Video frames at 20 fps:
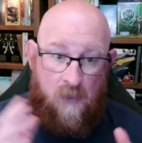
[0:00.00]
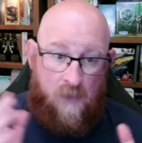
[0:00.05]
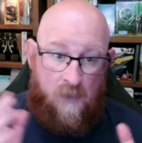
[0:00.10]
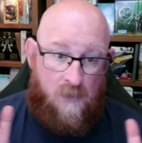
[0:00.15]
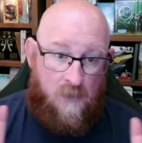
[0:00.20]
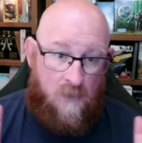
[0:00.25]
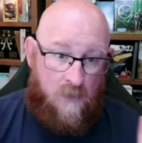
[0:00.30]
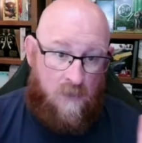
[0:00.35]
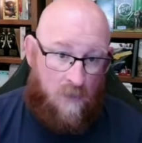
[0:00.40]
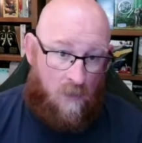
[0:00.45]

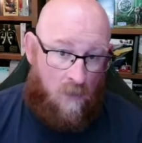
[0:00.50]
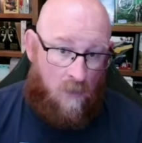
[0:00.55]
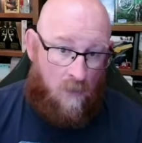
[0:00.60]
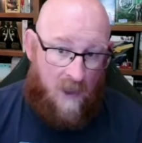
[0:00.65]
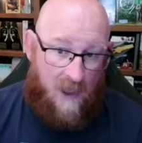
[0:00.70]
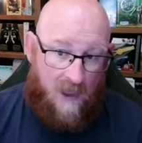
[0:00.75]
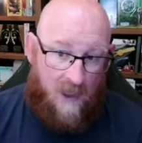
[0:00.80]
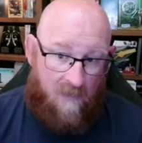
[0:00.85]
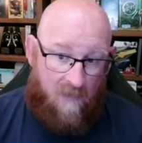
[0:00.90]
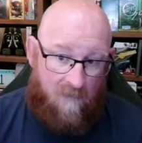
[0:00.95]
Those are
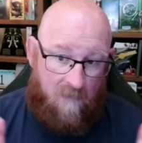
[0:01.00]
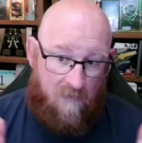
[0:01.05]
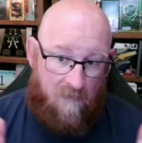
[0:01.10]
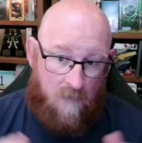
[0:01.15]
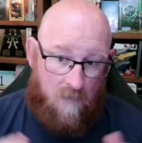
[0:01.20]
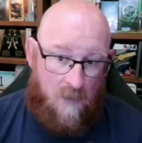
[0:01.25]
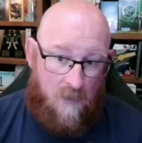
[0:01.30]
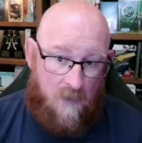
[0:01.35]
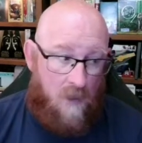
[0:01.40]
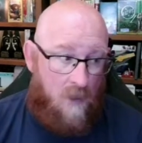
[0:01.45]
low-hanging
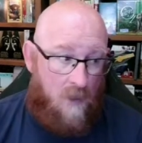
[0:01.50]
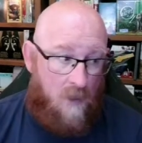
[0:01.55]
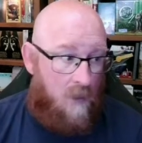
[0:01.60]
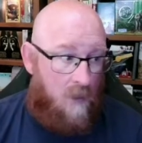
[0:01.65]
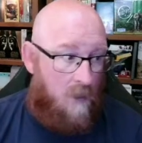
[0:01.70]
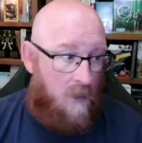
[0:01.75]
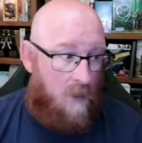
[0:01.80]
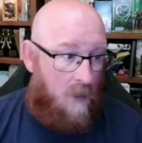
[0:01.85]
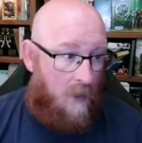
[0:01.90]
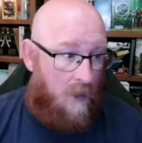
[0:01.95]
fruit.
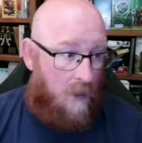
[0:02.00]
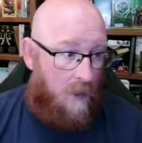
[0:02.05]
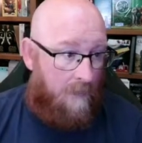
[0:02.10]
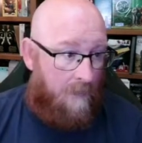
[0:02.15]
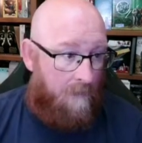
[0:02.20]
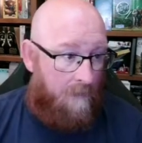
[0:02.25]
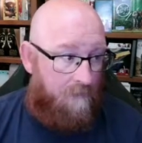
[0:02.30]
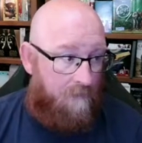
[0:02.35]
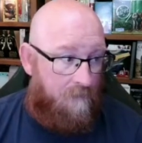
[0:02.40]
Um,